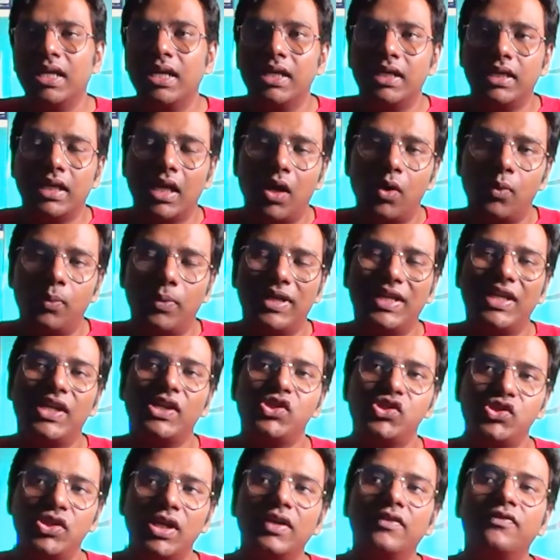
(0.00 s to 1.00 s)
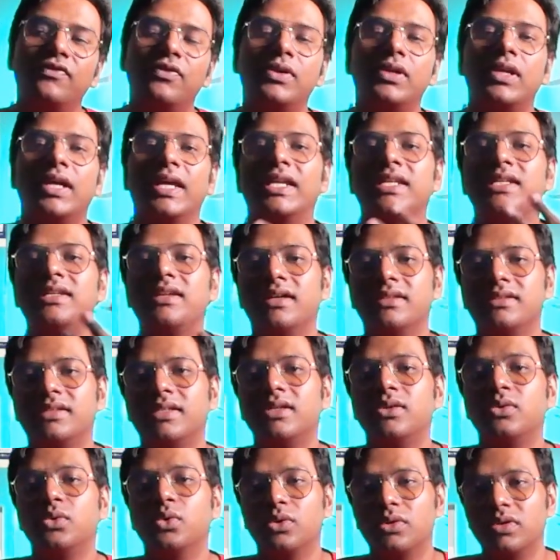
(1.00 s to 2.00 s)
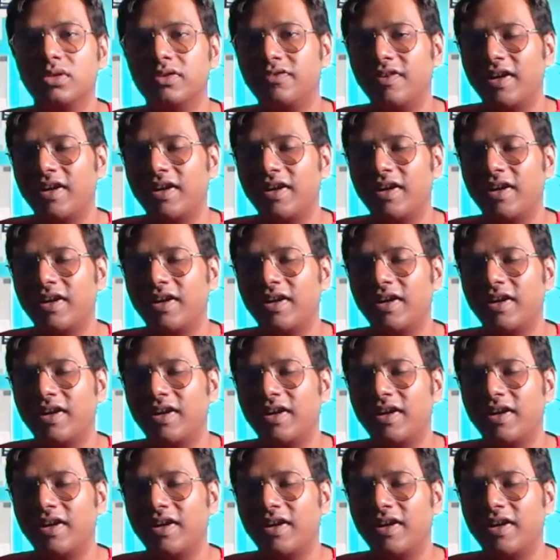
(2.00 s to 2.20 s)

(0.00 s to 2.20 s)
Now, when I check for any other local